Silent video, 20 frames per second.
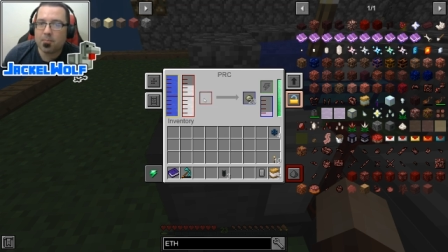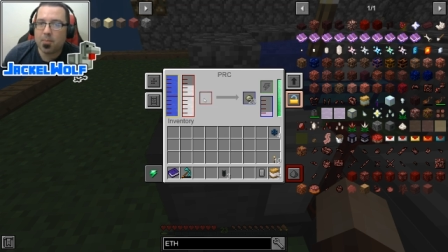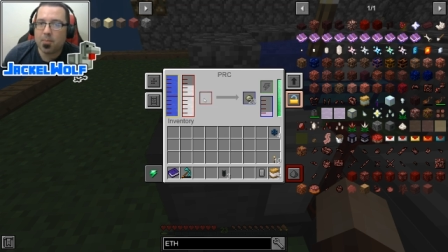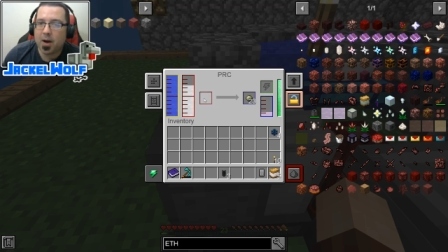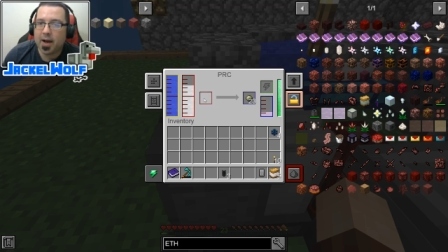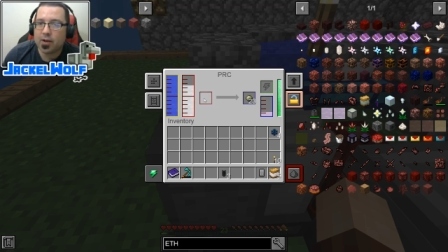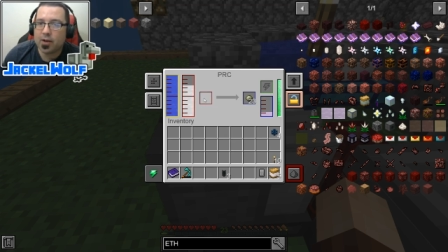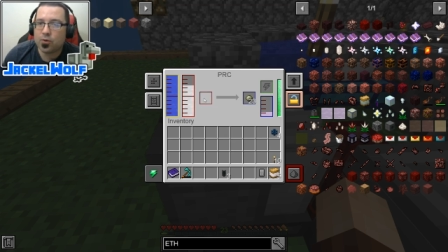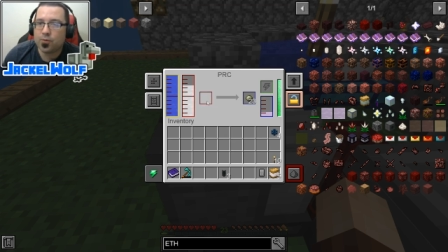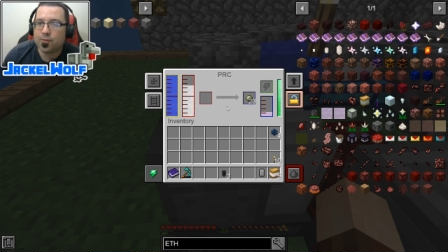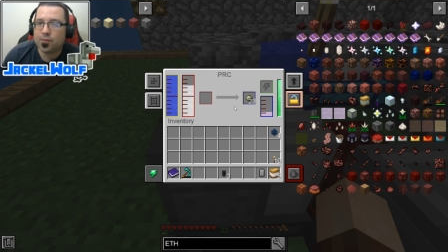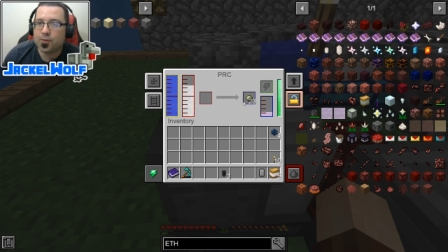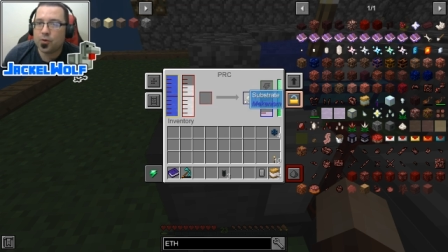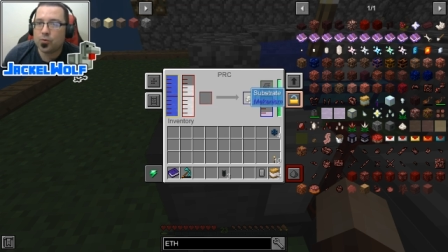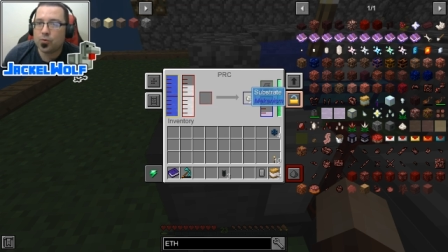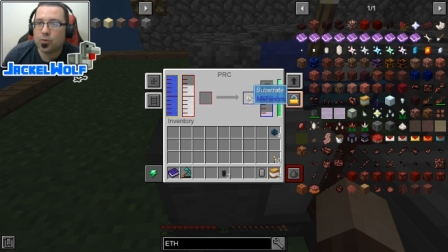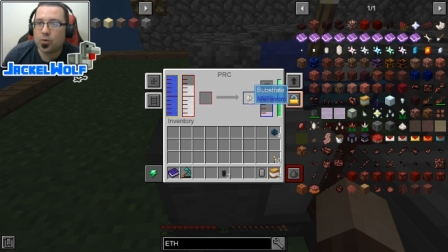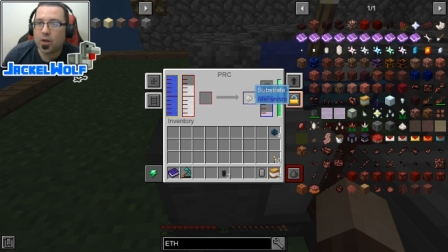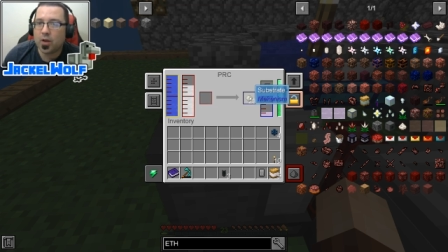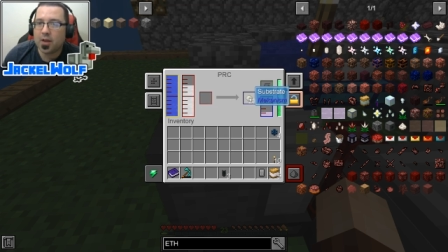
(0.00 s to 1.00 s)

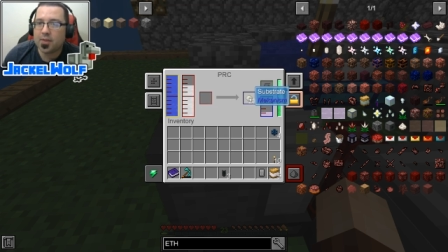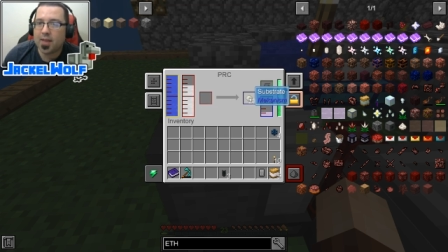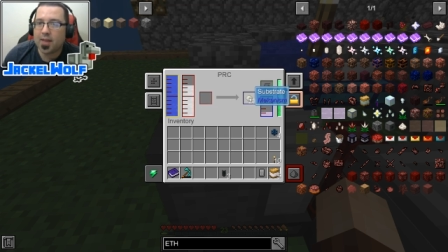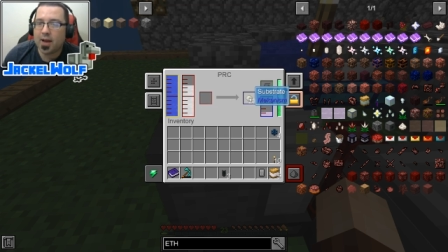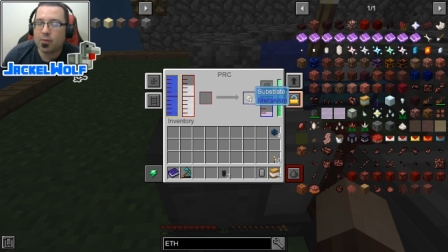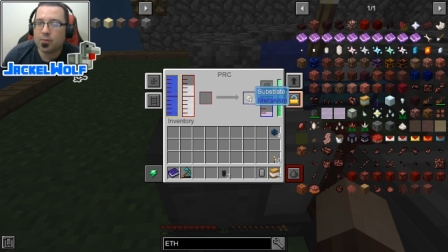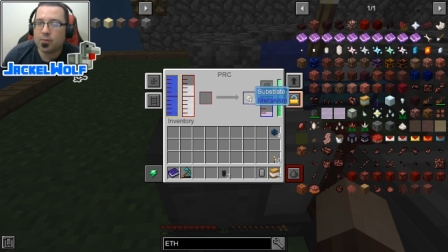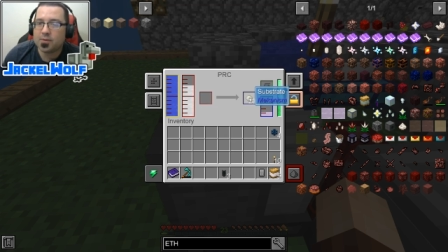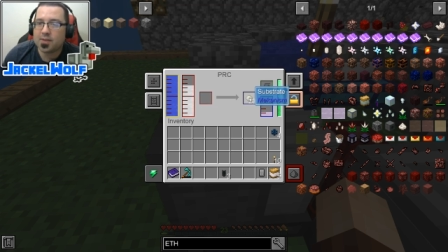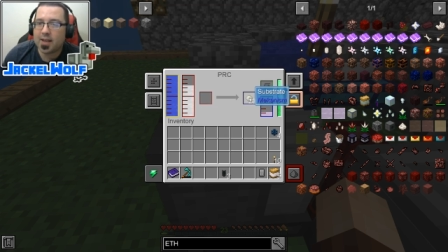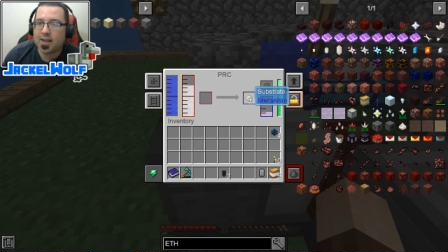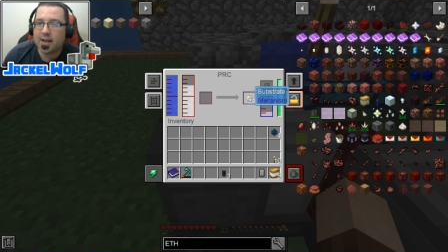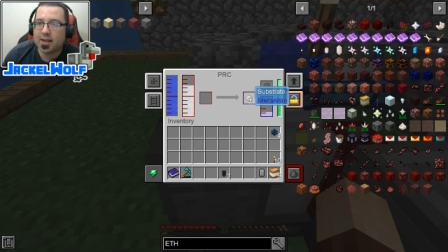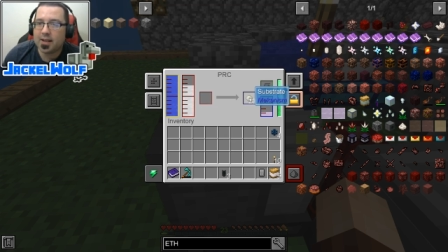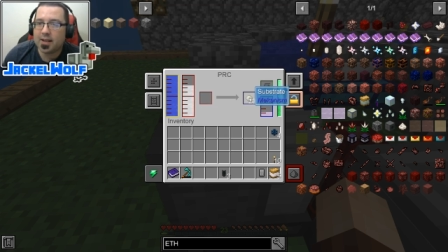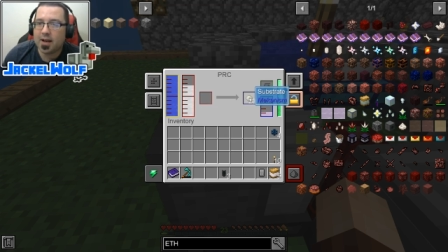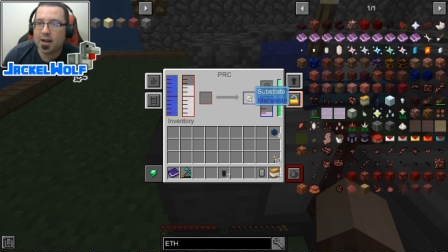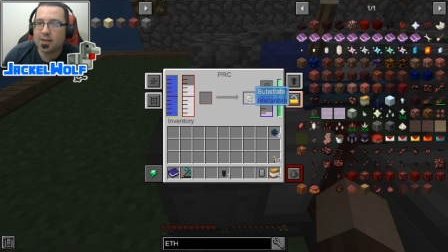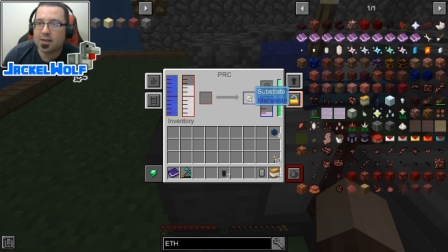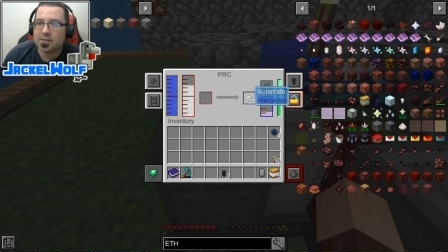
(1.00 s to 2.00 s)
biofuel that was
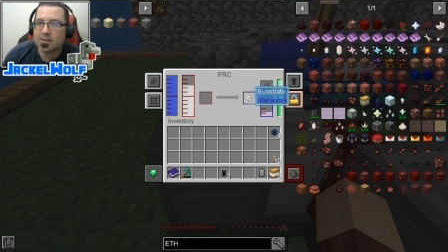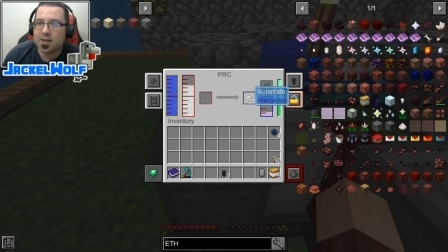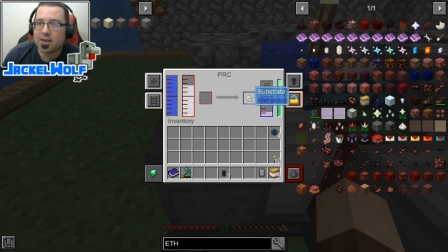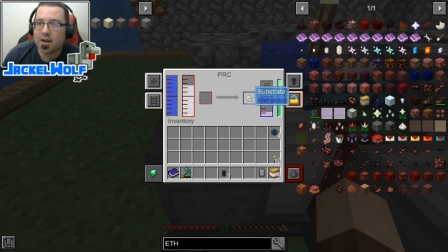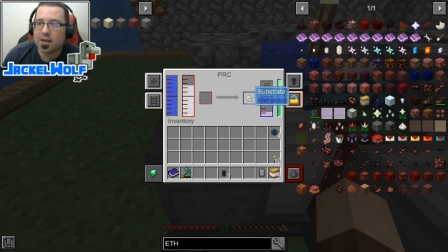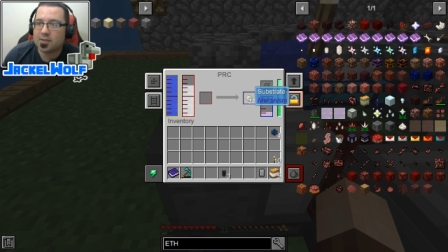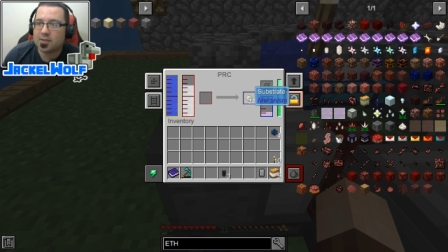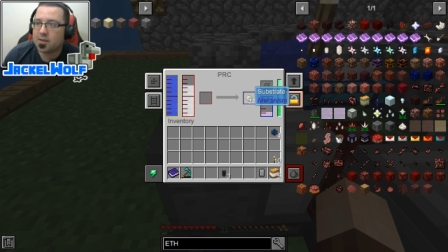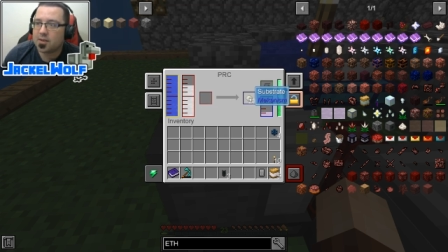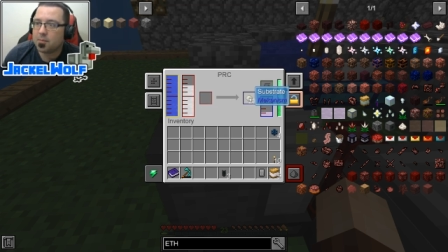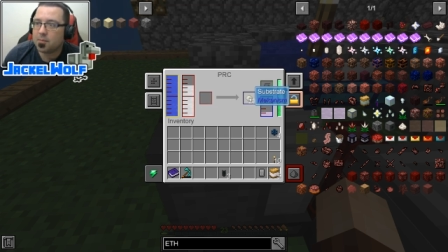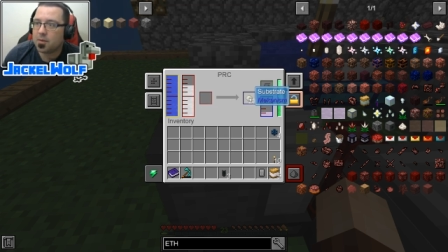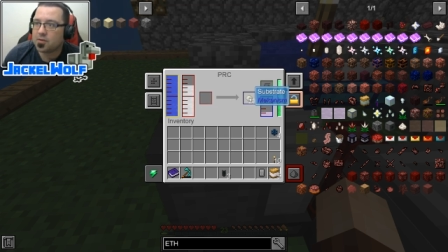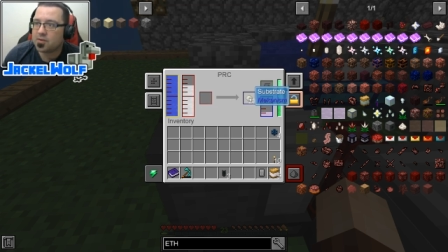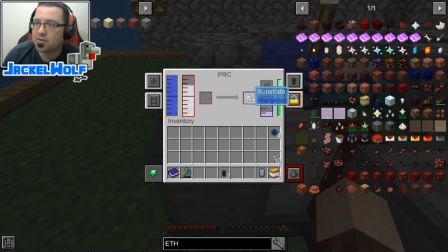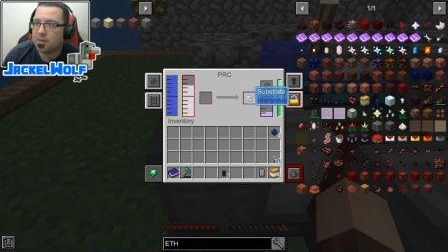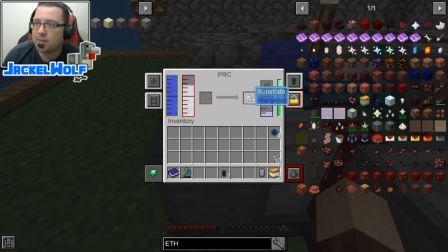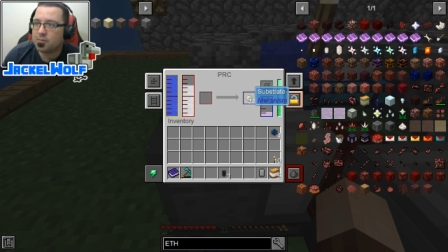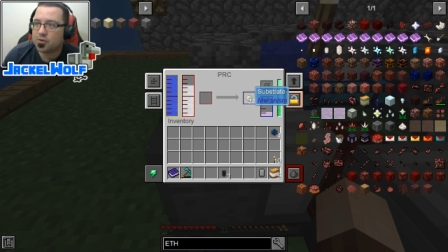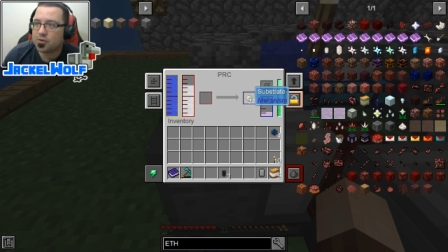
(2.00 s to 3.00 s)
getting us some
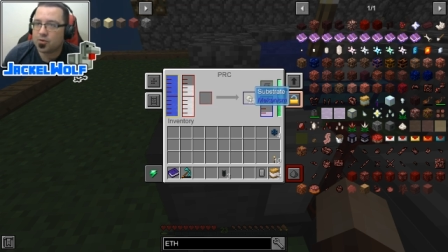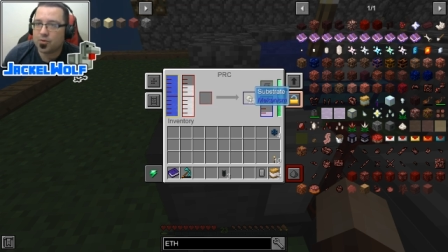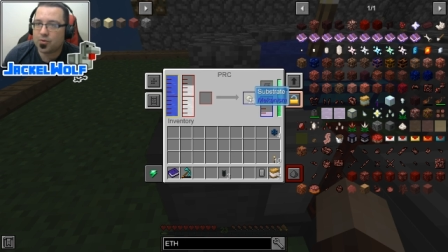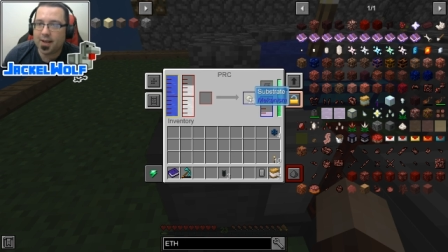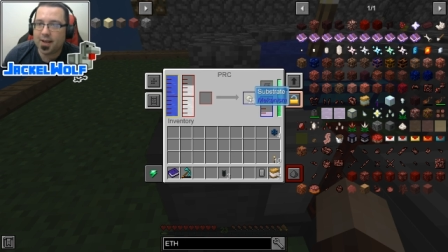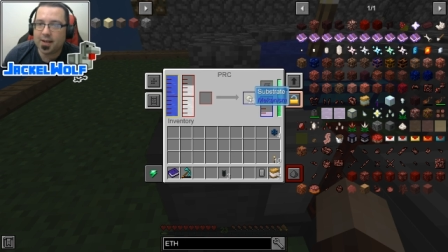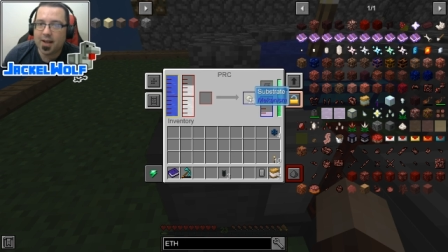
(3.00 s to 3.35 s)
substrate